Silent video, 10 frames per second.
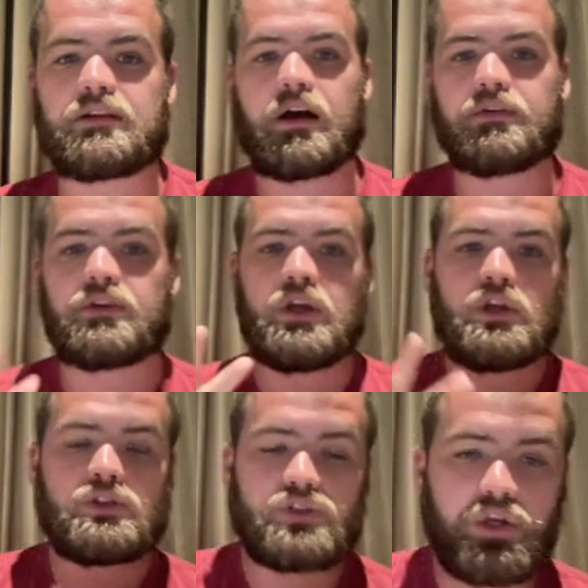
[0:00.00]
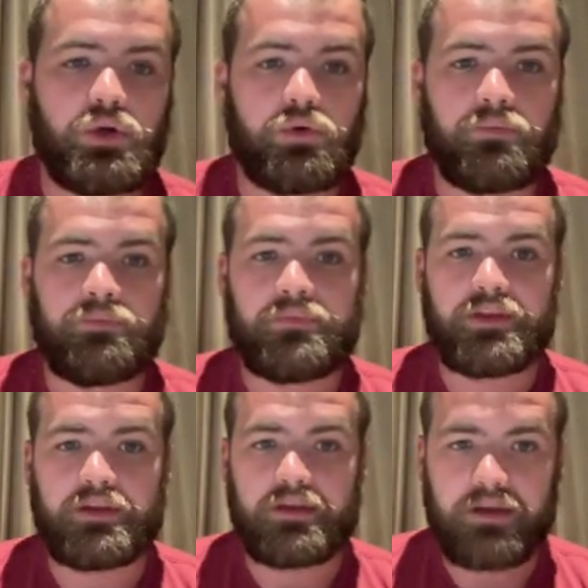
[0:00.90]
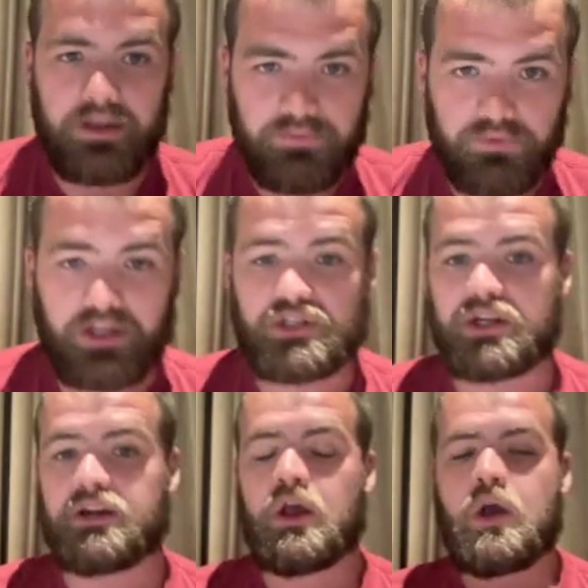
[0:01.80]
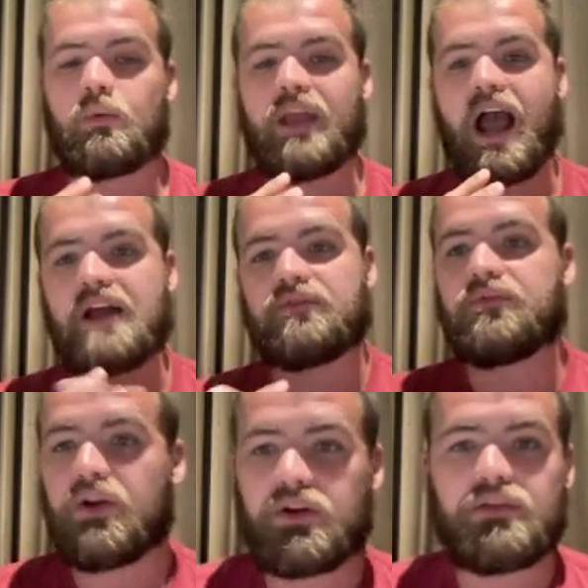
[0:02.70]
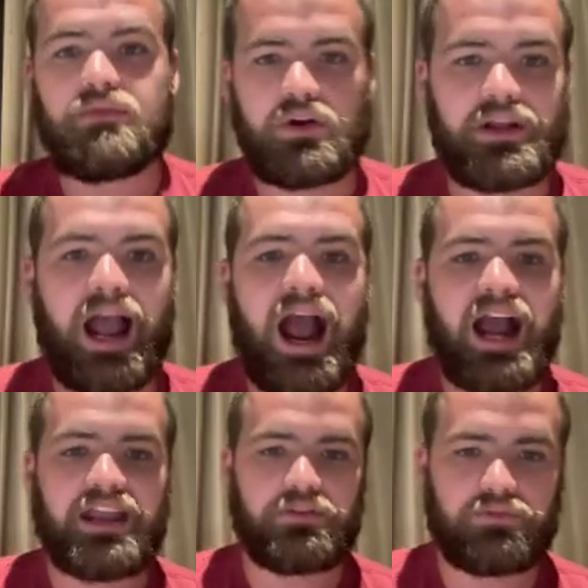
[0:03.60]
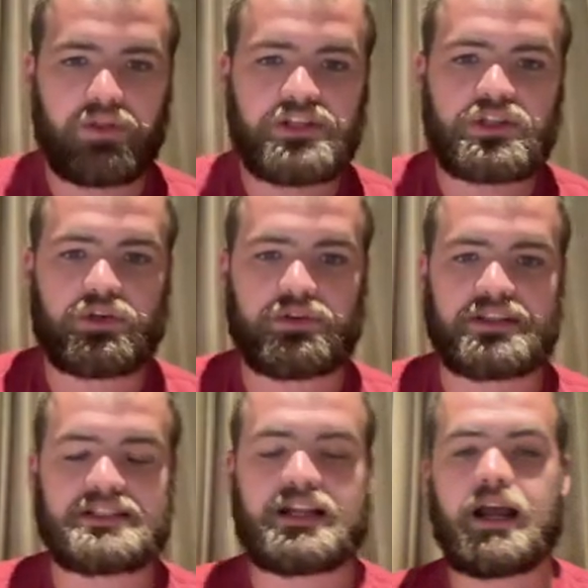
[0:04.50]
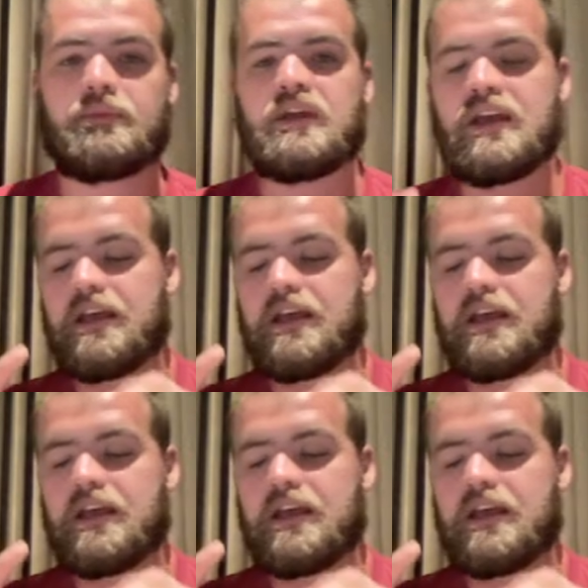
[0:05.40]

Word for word: off. Two, inflation. We had very, very high inflation during this time.